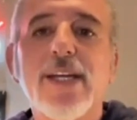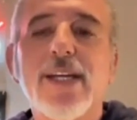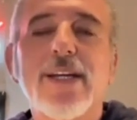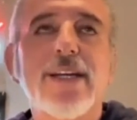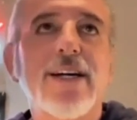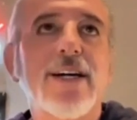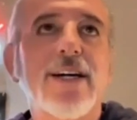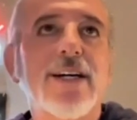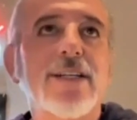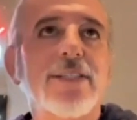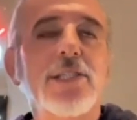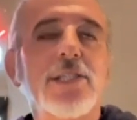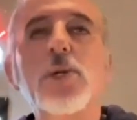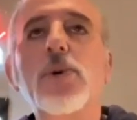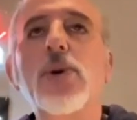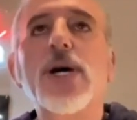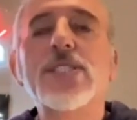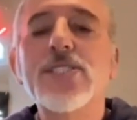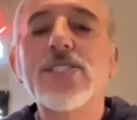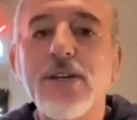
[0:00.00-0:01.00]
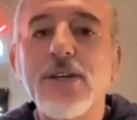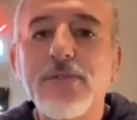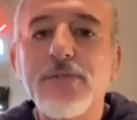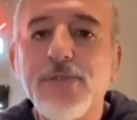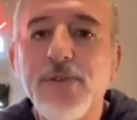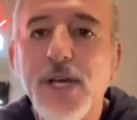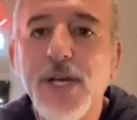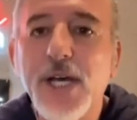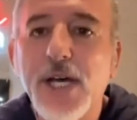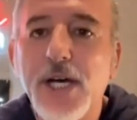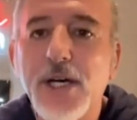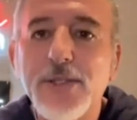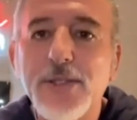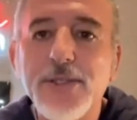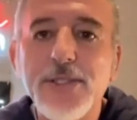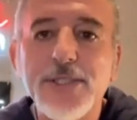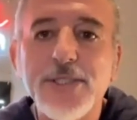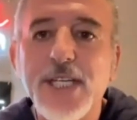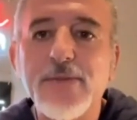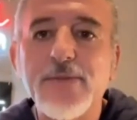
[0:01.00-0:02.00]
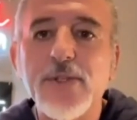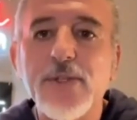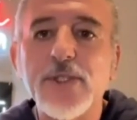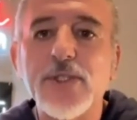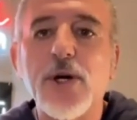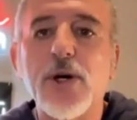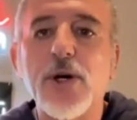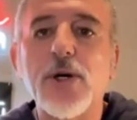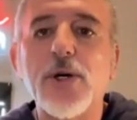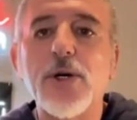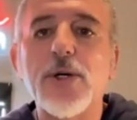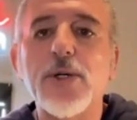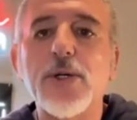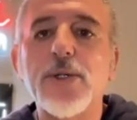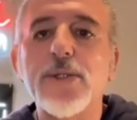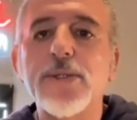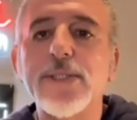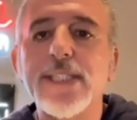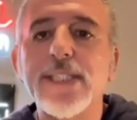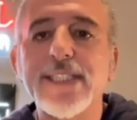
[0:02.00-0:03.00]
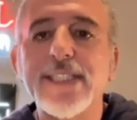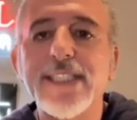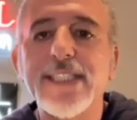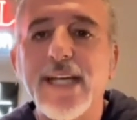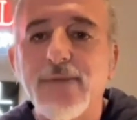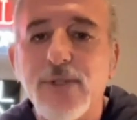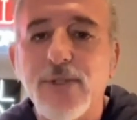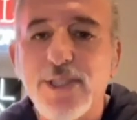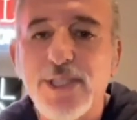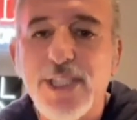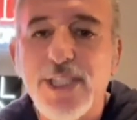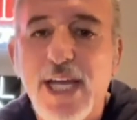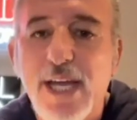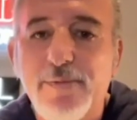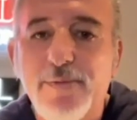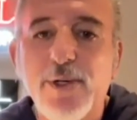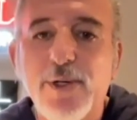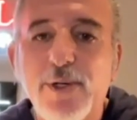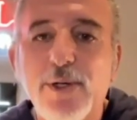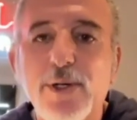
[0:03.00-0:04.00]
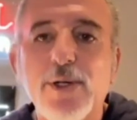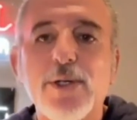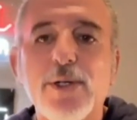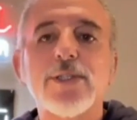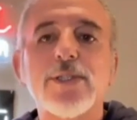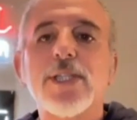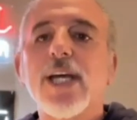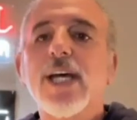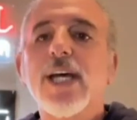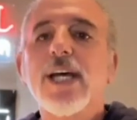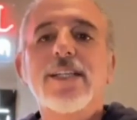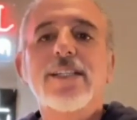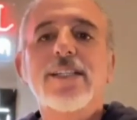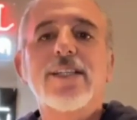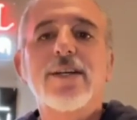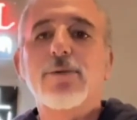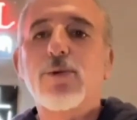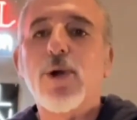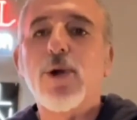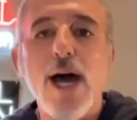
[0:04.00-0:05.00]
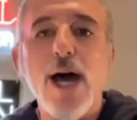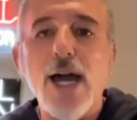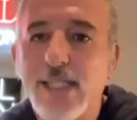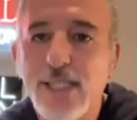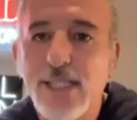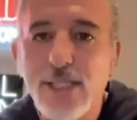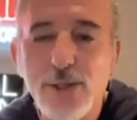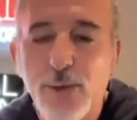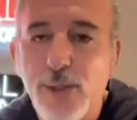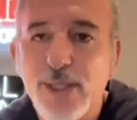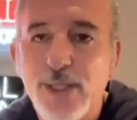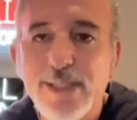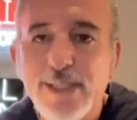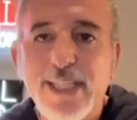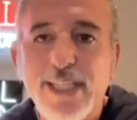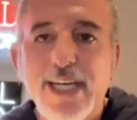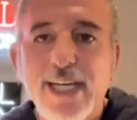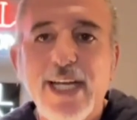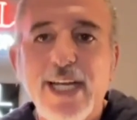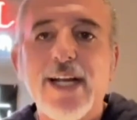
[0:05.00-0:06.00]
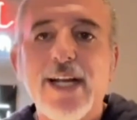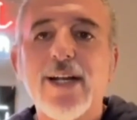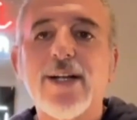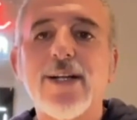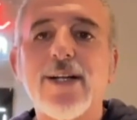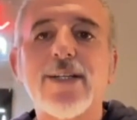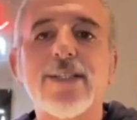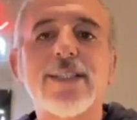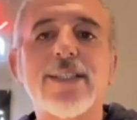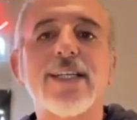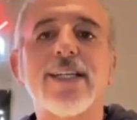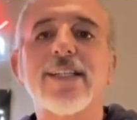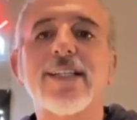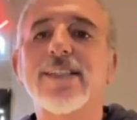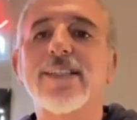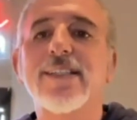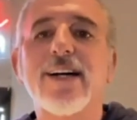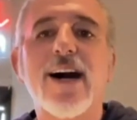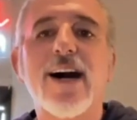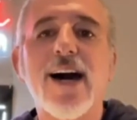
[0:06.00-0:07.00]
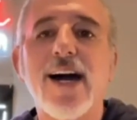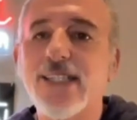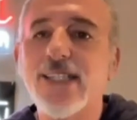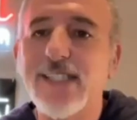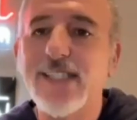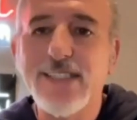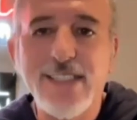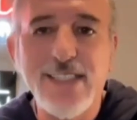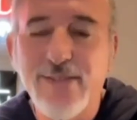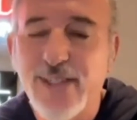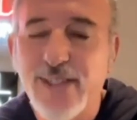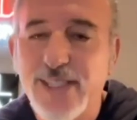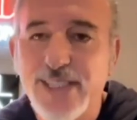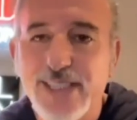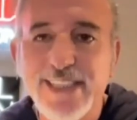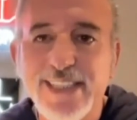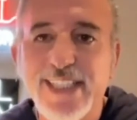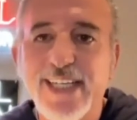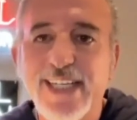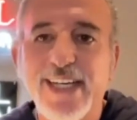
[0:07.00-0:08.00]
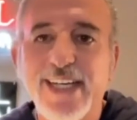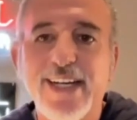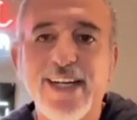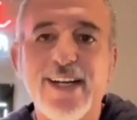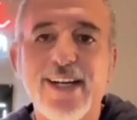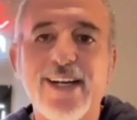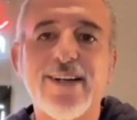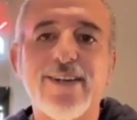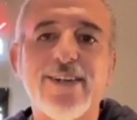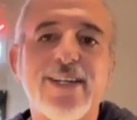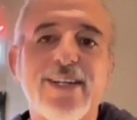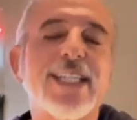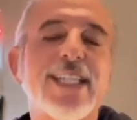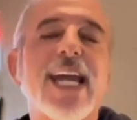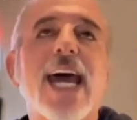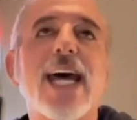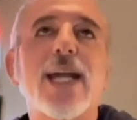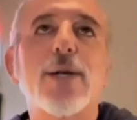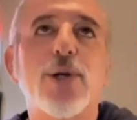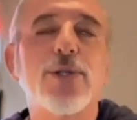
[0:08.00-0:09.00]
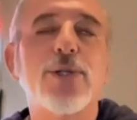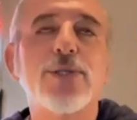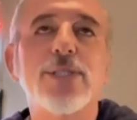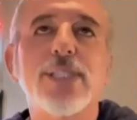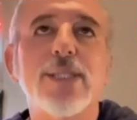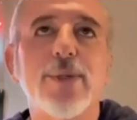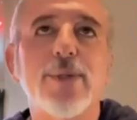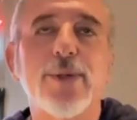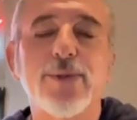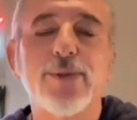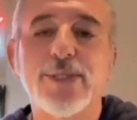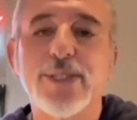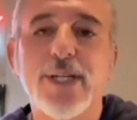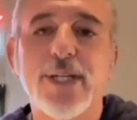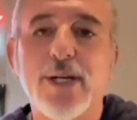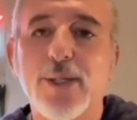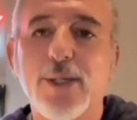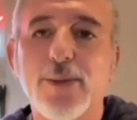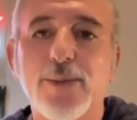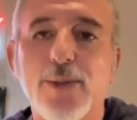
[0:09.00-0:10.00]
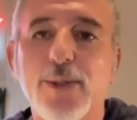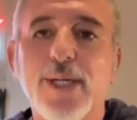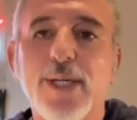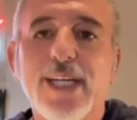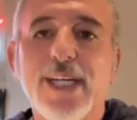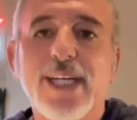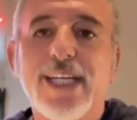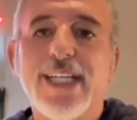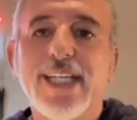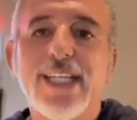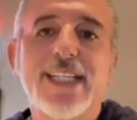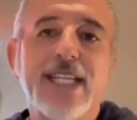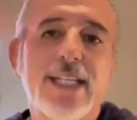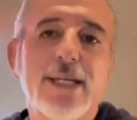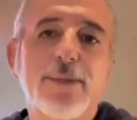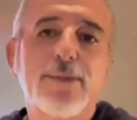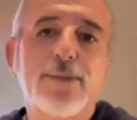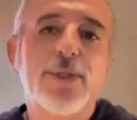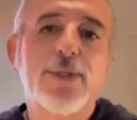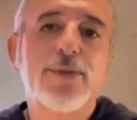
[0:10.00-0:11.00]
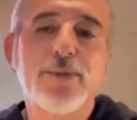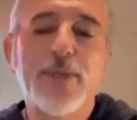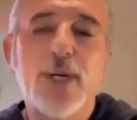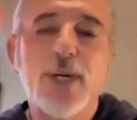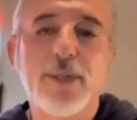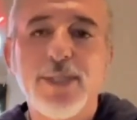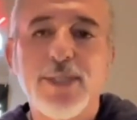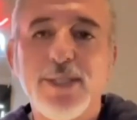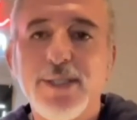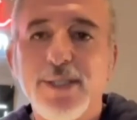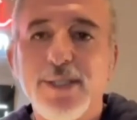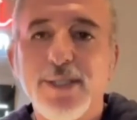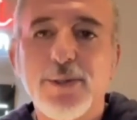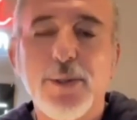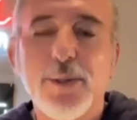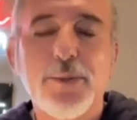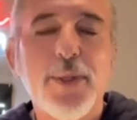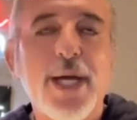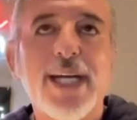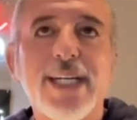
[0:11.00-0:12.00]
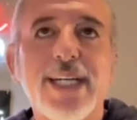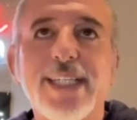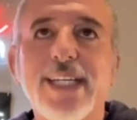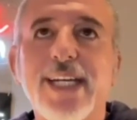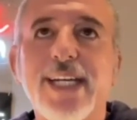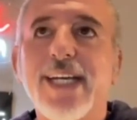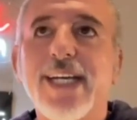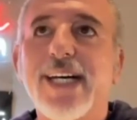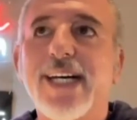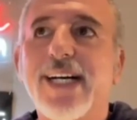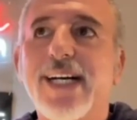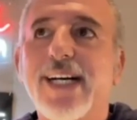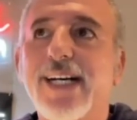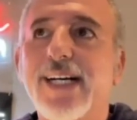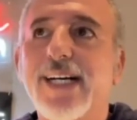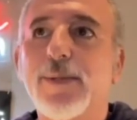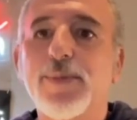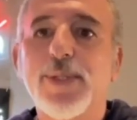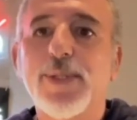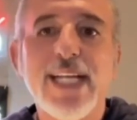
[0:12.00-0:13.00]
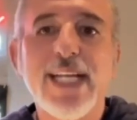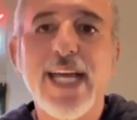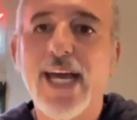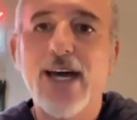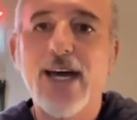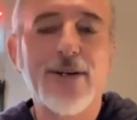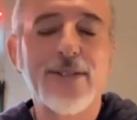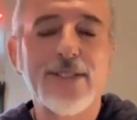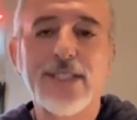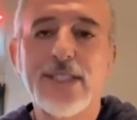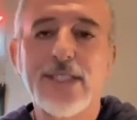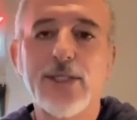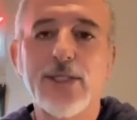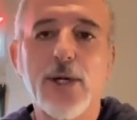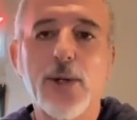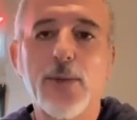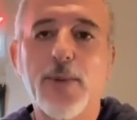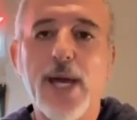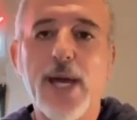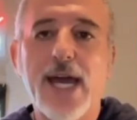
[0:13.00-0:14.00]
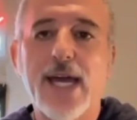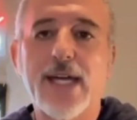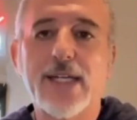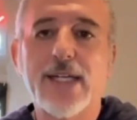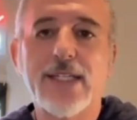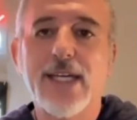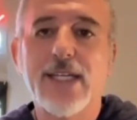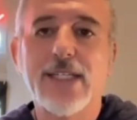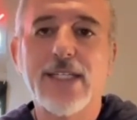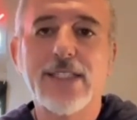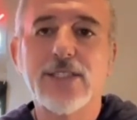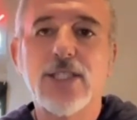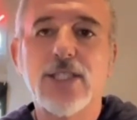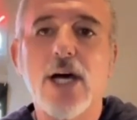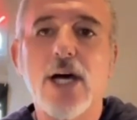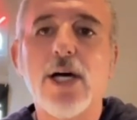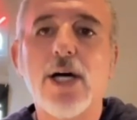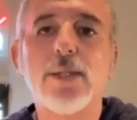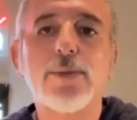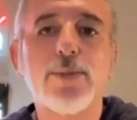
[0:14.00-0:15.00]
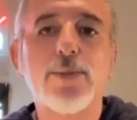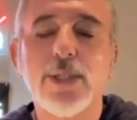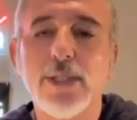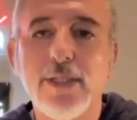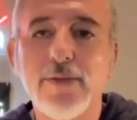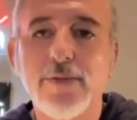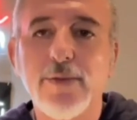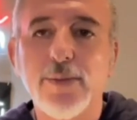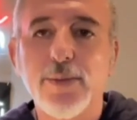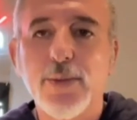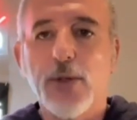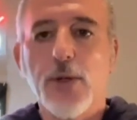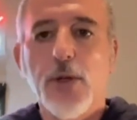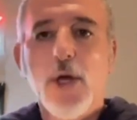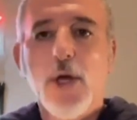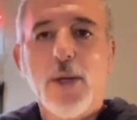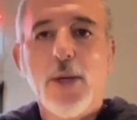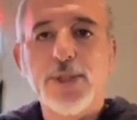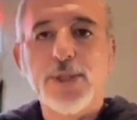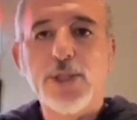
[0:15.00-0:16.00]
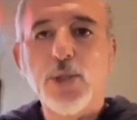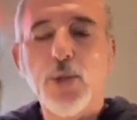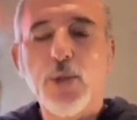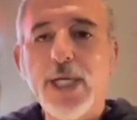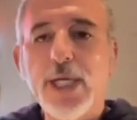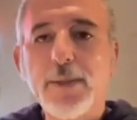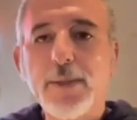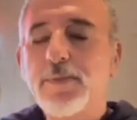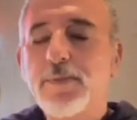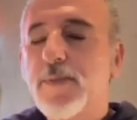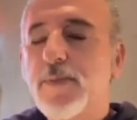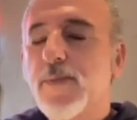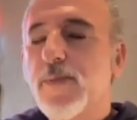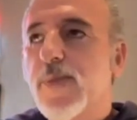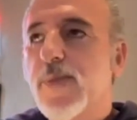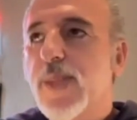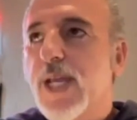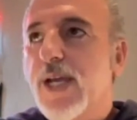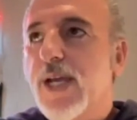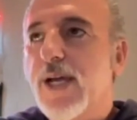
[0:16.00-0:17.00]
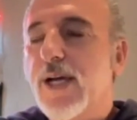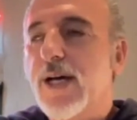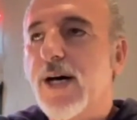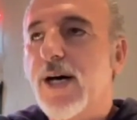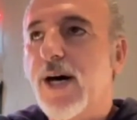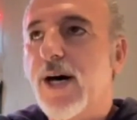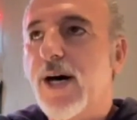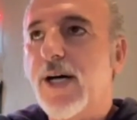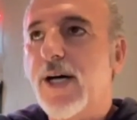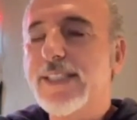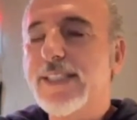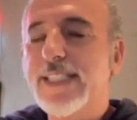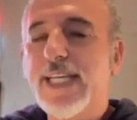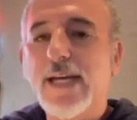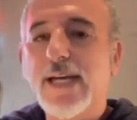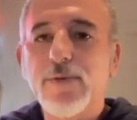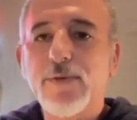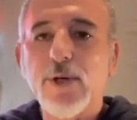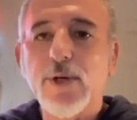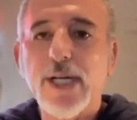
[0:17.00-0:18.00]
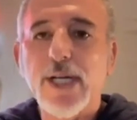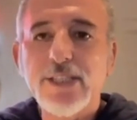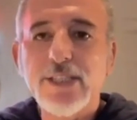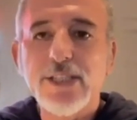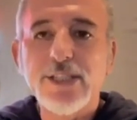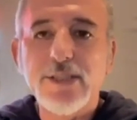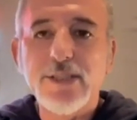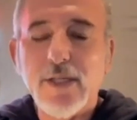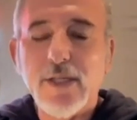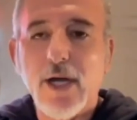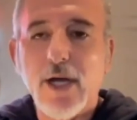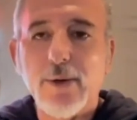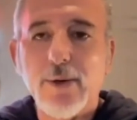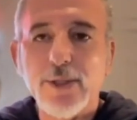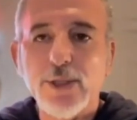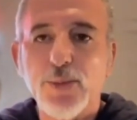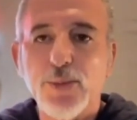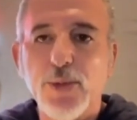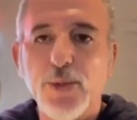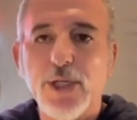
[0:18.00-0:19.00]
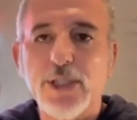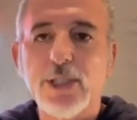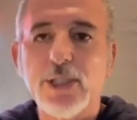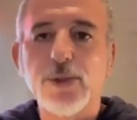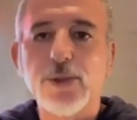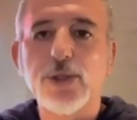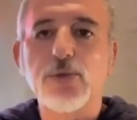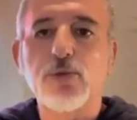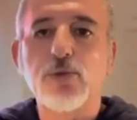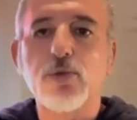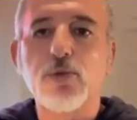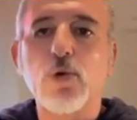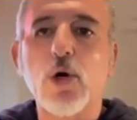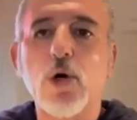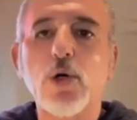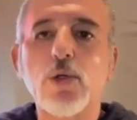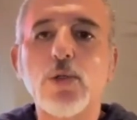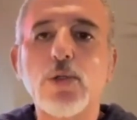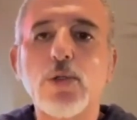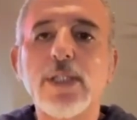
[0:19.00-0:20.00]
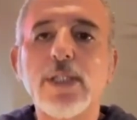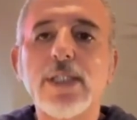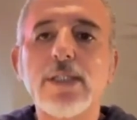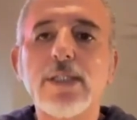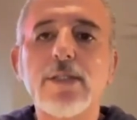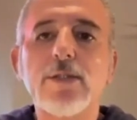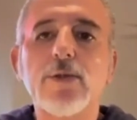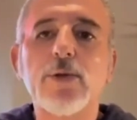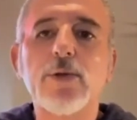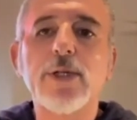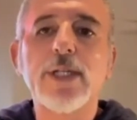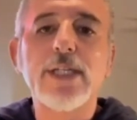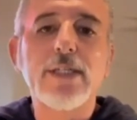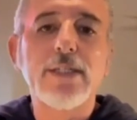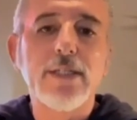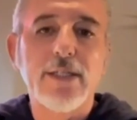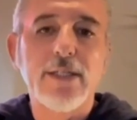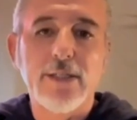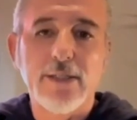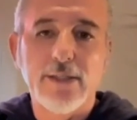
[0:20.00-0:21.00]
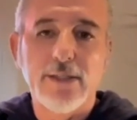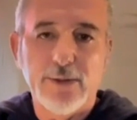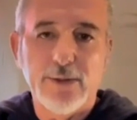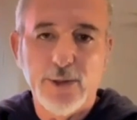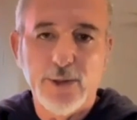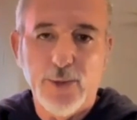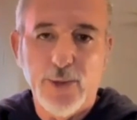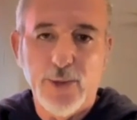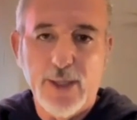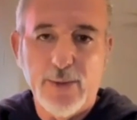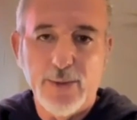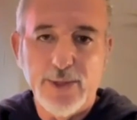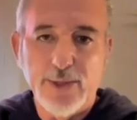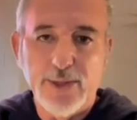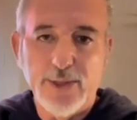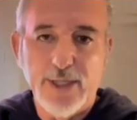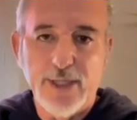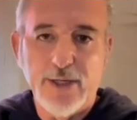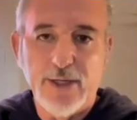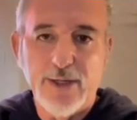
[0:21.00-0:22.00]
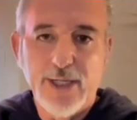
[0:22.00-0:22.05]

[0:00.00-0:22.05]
uh, the U S F L, the Denver Gold, the Denver Zephyrs, the Rockies weren't there. The, the hockey team wasn't there. Well, they had a pro team. It was terrible. And then they moved them up to Quebec. Uh, but now you go back and it's unbelievable. Between uh, Denver and Colorado Springs, it was rolling green hills when I was there.